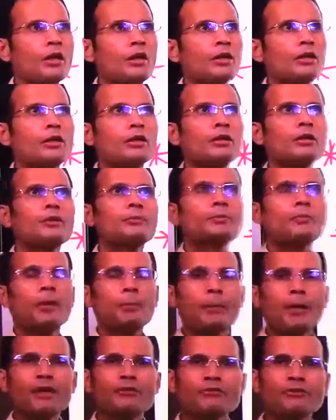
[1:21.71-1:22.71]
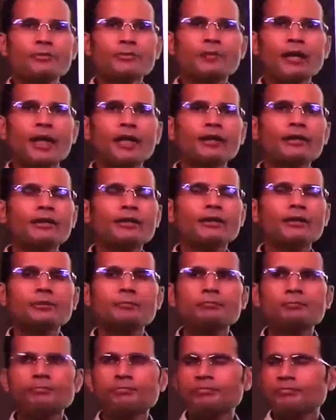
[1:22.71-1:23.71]
Apart from that,
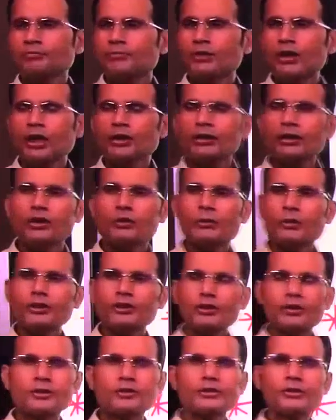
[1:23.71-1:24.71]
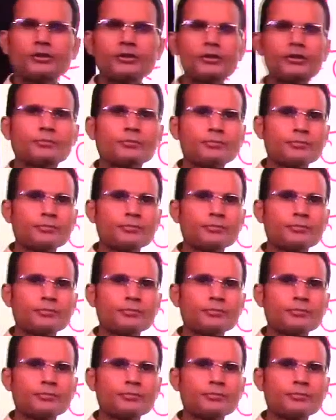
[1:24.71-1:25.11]
the other questions,